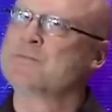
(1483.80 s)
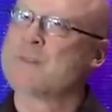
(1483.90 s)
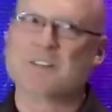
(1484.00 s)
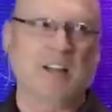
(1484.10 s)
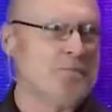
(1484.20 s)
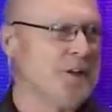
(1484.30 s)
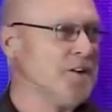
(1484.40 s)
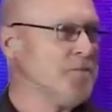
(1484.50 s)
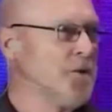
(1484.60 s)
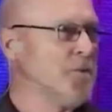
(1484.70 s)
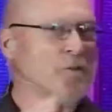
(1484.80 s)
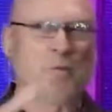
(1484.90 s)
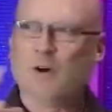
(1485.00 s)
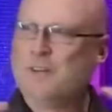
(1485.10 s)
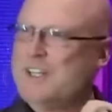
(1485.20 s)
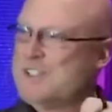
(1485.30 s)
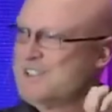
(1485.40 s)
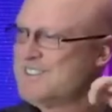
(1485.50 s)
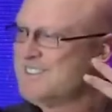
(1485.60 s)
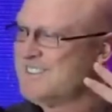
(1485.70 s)
is that Peter, people from all
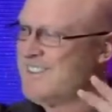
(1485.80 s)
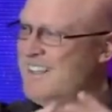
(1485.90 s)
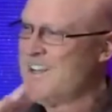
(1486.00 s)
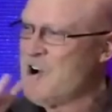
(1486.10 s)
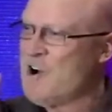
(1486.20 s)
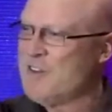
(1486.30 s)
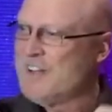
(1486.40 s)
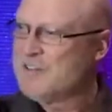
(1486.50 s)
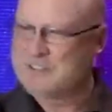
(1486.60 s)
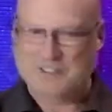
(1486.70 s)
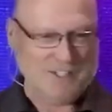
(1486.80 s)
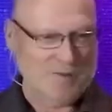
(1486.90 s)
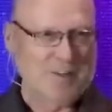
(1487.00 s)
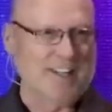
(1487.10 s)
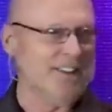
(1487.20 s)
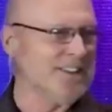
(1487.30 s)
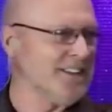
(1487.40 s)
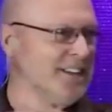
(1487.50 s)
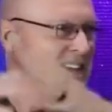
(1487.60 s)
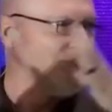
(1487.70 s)
nations and all languages come together
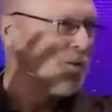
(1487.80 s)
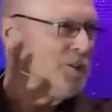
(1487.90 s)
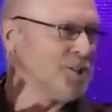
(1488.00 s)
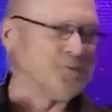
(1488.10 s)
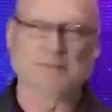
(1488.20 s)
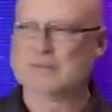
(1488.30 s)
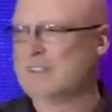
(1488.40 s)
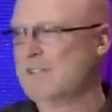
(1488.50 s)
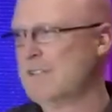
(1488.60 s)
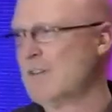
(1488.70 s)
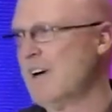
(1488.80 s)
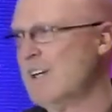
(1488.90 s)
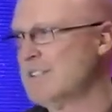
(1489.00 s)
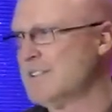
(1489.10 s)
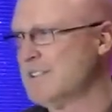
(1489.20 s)
and worship the living Christ.